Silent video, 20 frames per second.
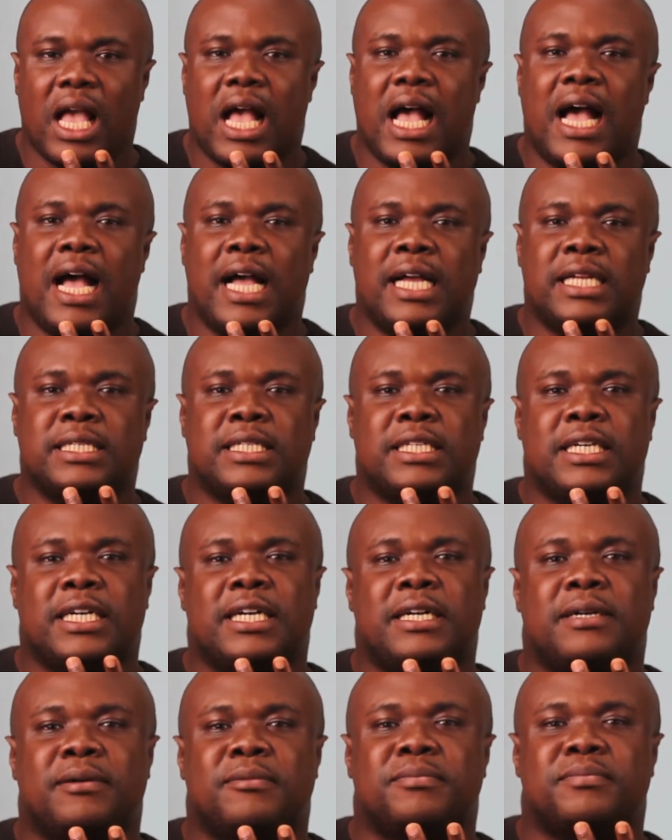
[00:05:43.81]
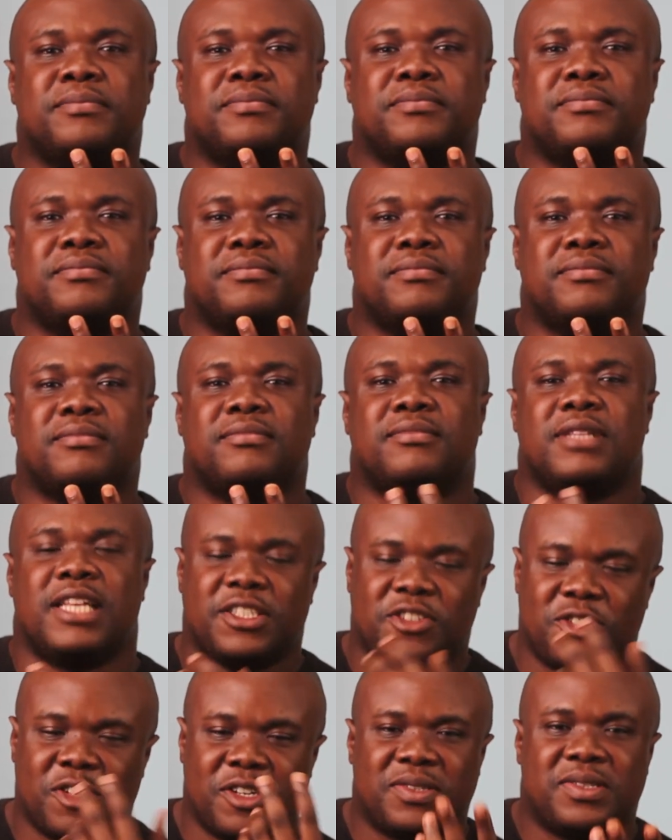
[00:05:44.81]
And
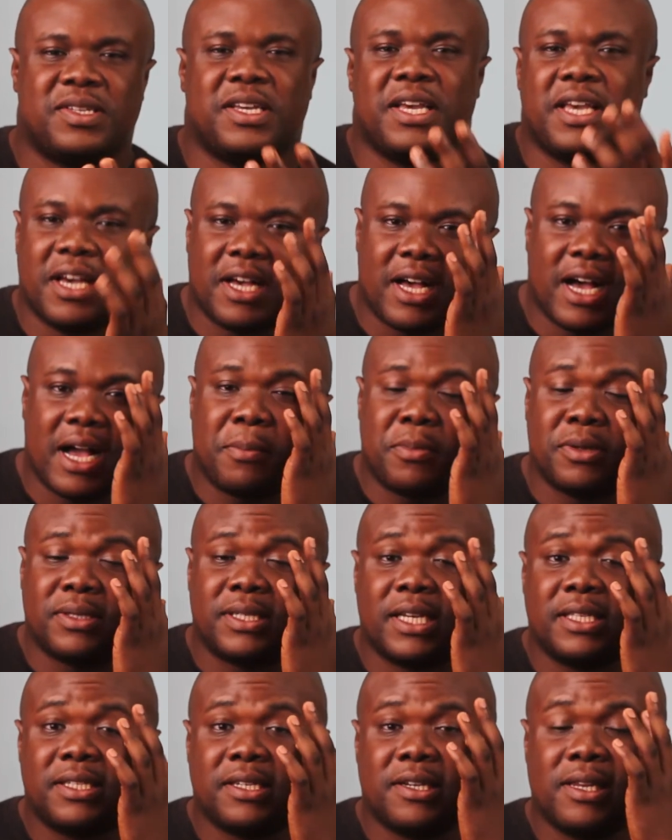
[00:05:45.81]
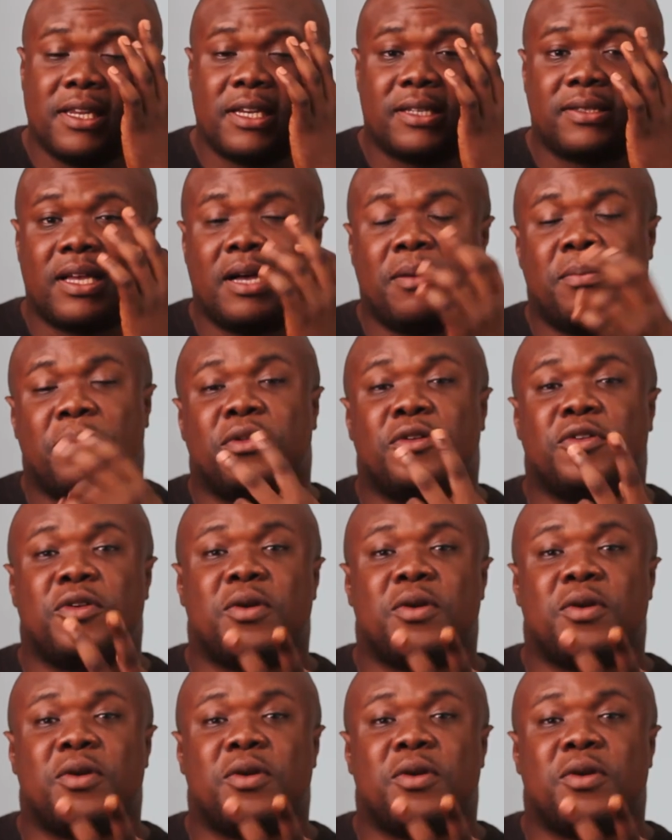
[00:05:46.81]
let's just take a hypothetical example.